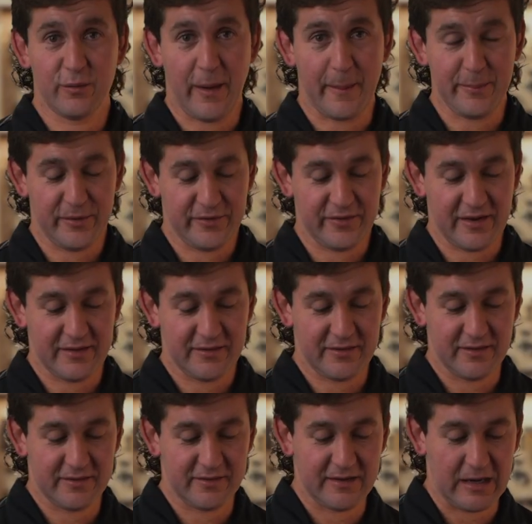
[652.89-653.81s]
represents
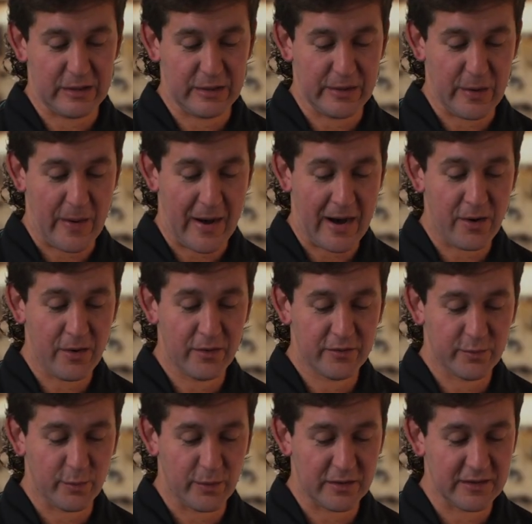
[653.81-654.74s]
the stereo out.
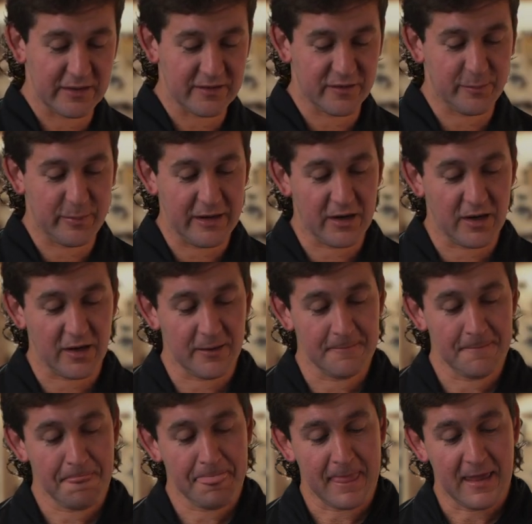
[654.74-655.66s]
So we'll click the speaker,
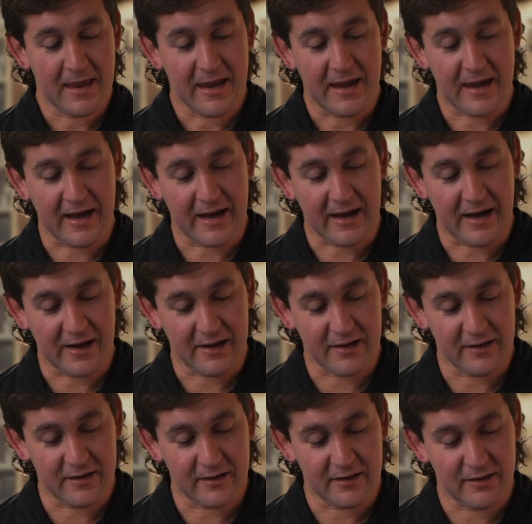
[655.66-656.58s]

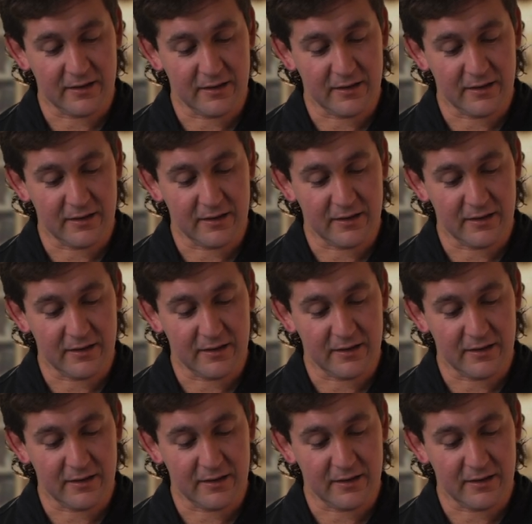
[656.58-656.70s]
and